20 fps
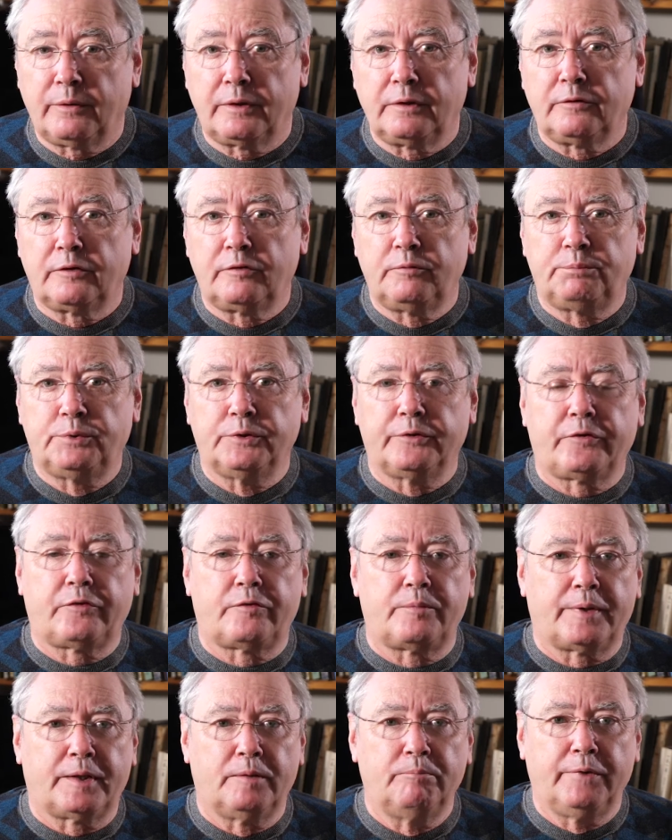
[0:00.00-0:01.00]
quite a lot of books
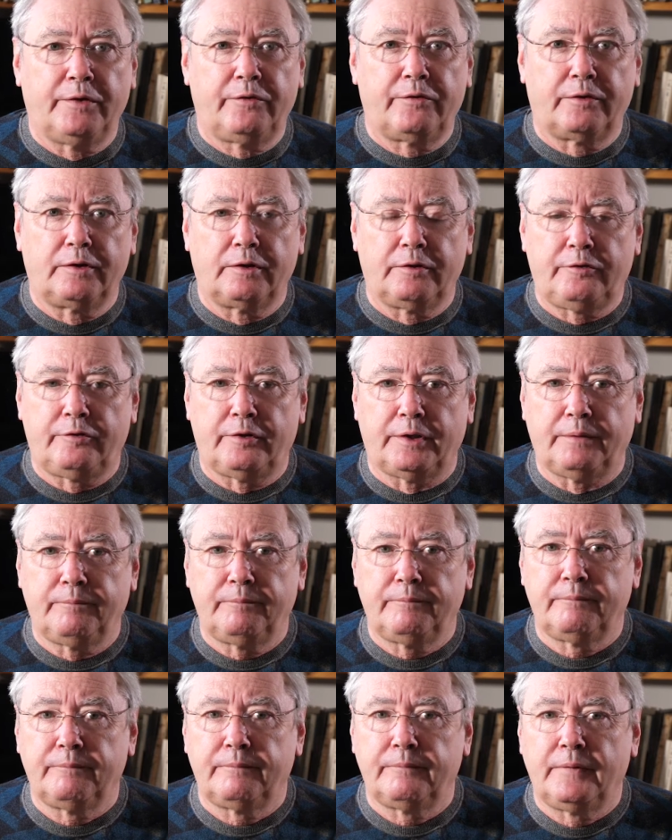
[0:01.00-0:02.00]
about mythology,
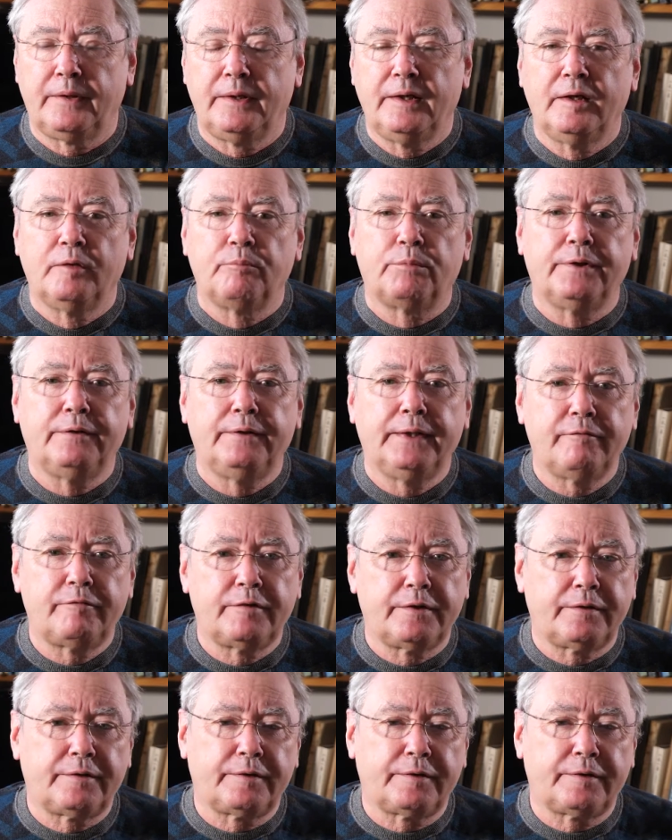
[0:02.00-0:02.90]
but never